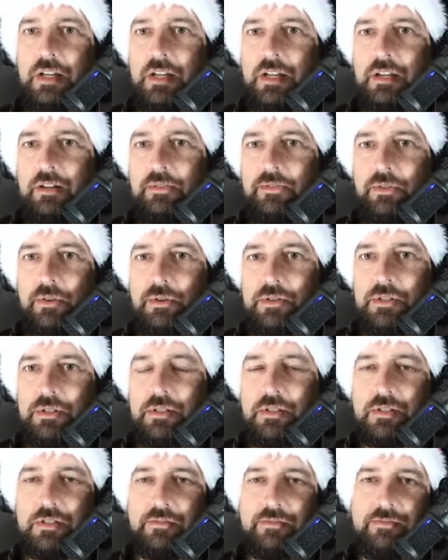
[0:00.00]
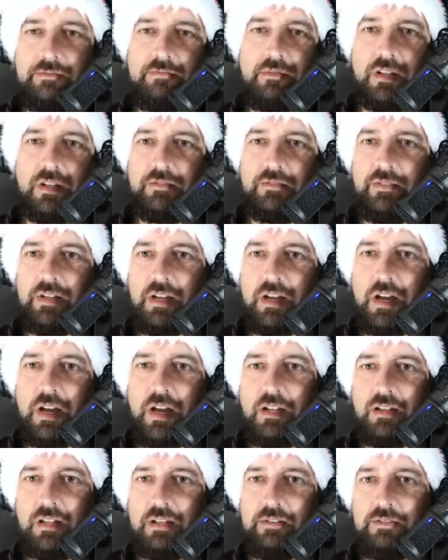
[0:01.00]
First is like very high
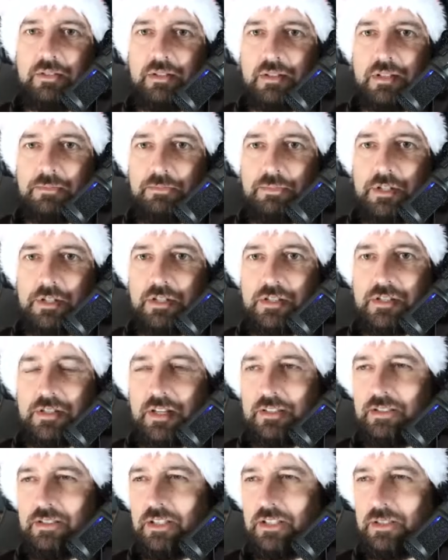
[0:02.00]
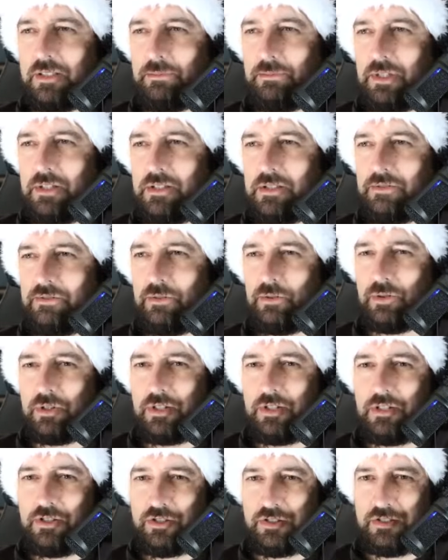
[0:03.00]
level is pgstat database. For
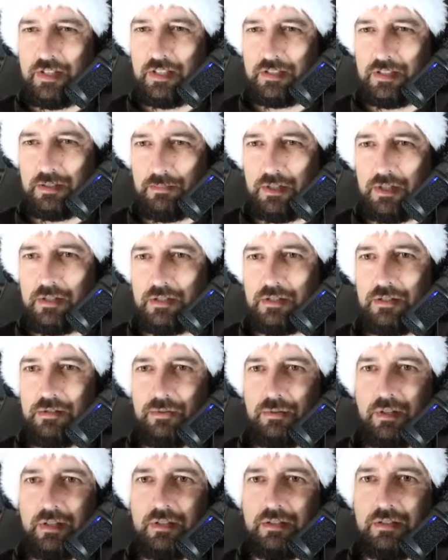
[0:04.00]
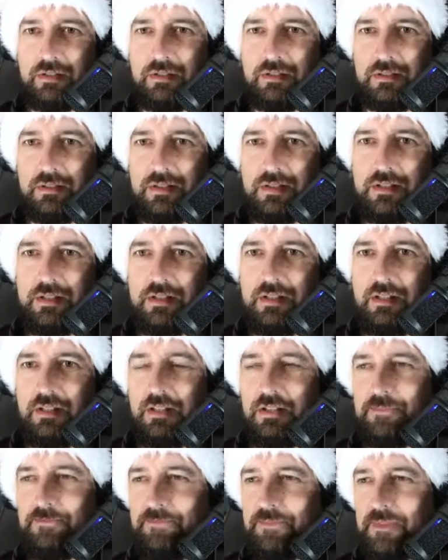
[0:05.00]
each database, you can see
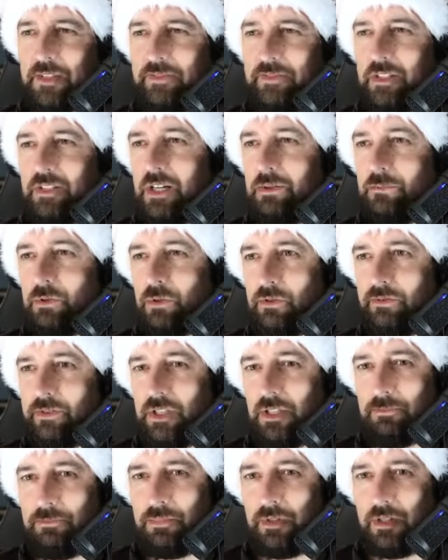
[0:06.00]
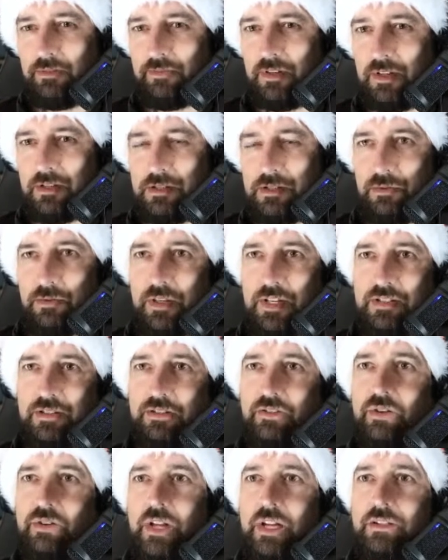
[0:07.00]
the number of temporary files already
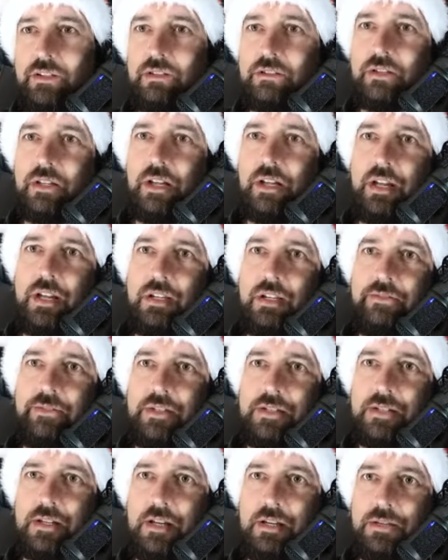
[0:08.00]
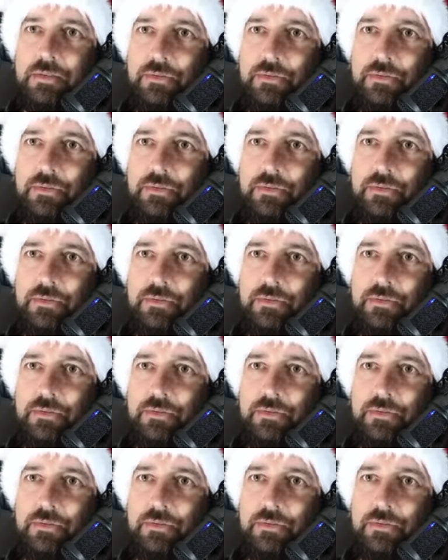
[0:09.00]
created and the size of